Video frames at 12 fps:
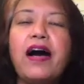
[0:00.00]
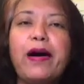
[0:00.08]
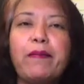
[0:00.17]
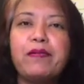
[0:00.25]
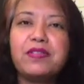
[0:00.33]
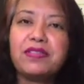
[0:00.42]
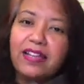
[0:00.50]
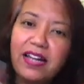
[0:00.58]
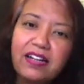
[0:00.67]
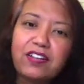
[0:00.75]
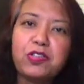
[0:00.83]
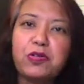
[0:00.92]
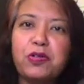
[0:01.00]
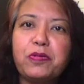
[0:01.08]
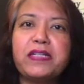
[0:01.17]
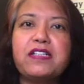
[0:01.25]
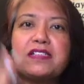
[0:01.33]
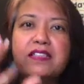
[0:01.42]
It's kind of cool
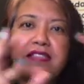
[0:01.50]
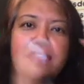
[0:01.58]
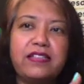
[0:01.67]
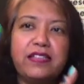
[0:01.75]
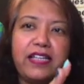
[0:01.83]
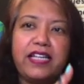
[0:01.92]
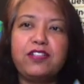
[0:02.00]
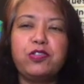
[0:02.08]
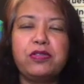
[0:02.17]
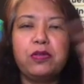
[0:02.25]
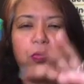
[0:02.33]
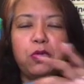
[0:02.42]
because they can do the